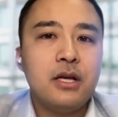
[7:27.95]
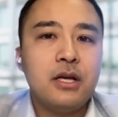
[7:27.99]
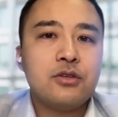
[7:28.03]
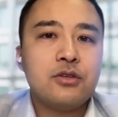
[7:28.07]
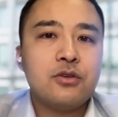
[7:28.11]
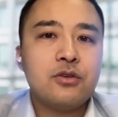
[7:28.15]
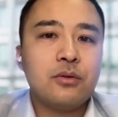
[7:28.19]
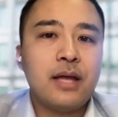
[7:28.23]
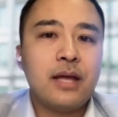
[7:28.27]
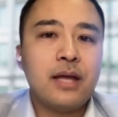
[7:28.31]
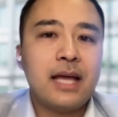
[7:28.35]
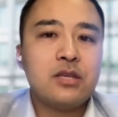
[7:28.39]

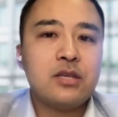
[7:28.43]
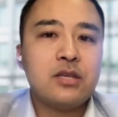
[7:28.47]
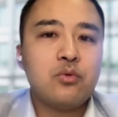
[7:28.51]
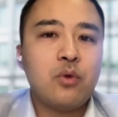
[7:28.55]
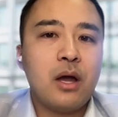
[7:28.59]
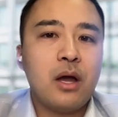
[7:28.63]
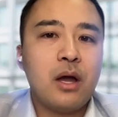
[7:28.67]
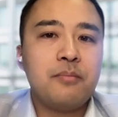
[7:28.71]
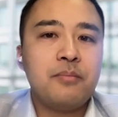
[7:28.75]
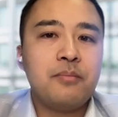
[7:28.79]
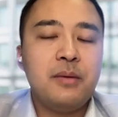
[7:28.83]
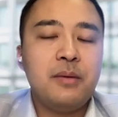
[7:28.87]
So that's
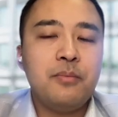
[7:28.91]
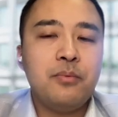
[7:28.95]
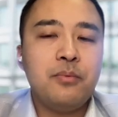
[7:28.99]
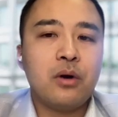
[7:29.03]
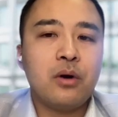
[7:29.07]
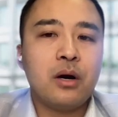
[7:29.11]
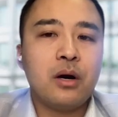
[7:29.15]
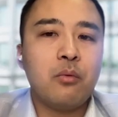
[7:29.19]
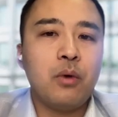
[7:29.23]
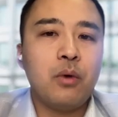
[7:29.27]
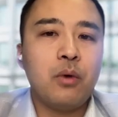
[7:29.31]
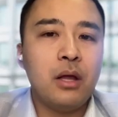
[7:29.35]
why
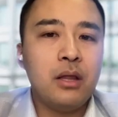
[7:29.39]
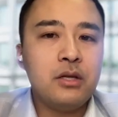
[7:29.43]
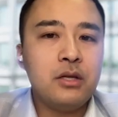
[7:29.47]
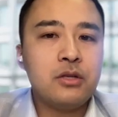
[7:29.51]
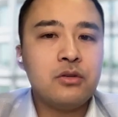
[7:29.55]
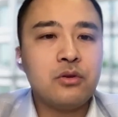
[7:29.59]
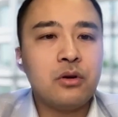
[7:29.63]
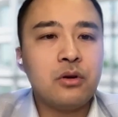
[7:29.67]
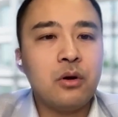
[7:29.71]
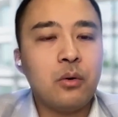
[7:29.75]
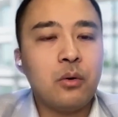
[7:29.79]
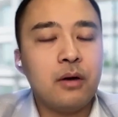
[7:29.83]
people are willing
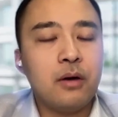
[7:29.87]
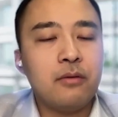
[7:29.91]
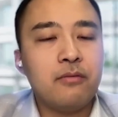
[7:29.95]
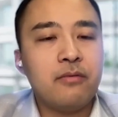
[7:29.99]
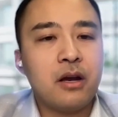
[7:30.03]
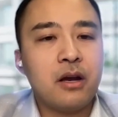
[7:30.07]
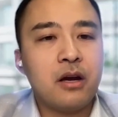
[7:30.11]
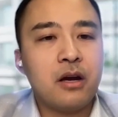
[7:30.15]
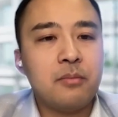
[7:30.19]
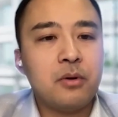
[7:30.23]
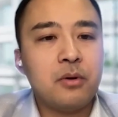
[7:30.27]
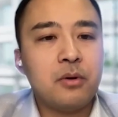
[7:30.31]
to go on
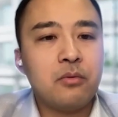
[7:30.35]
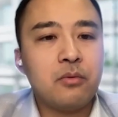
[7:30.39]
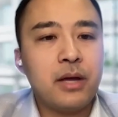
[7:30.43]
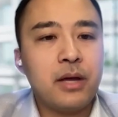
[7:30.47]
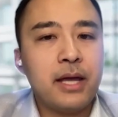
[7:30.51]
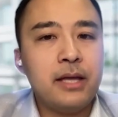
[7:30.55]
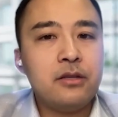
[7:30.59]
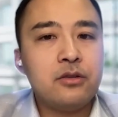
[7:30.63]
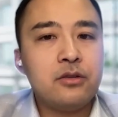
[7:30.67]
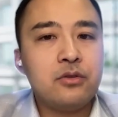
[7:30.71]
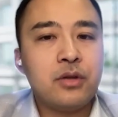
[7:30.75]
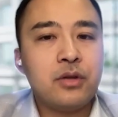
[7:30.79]
variable
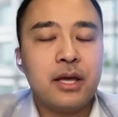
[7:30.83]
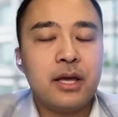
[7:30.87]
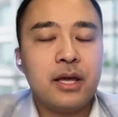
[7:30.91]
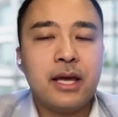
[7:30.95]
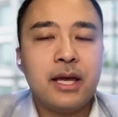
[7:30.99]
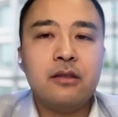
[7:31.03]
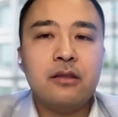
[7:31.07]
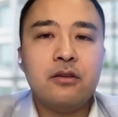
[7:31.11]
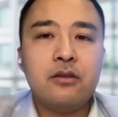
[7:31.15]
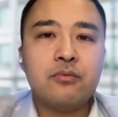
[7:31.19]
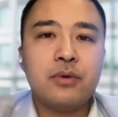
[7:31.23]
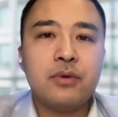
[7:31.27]
rate,
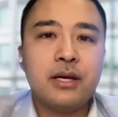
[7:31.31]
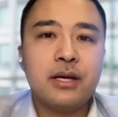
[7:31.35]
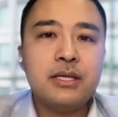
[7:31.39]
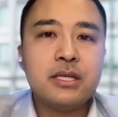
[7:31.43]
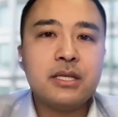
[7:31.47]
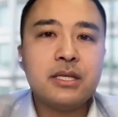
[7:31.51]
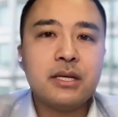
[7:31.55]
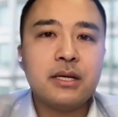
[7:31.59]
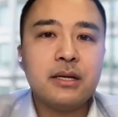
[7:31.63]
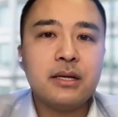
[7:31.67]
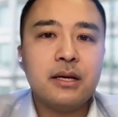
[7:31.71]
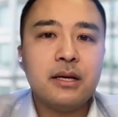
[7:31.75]
take on the
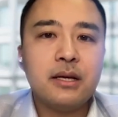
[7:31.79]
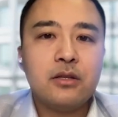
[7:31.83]
risk